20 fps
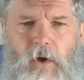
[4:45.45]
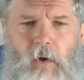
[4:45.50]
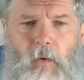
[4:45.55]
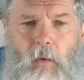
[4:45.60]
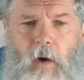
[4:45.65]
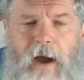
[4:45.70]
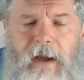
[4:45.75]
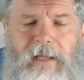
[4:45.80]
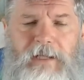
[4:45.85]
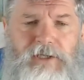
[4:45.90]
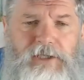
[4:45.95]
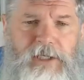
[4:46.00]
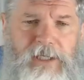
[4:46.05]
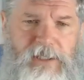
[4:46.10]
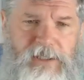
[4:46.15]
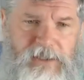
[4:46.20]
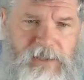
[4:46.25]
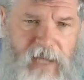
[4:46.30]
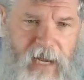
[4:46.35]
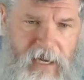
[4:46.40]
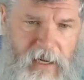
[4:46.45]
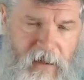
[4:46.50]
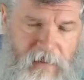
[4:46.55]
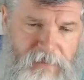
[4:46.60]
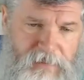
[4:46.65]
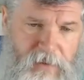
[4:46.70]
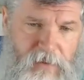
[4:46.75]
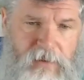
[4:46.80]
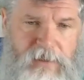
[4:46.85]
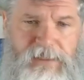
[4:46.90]
Why did she state on
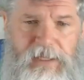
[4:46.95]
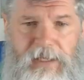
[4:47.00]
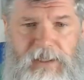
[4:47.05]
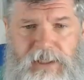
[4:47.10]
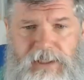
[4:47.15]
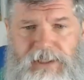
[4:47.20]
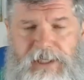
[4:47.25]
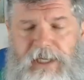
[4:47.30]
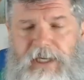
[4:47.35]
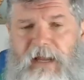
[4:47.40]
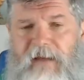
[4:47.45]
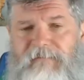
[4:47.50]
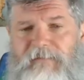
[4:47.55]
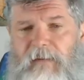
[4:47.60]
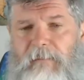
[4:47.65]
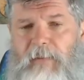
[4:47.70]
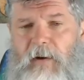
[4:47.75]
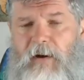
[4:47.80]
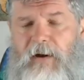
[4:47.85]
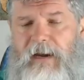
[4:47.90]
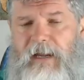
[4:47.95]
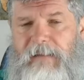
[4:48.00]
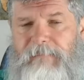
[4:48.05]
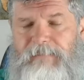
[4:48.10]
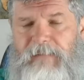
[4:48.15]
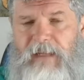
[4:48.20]
Thursday that she left the party?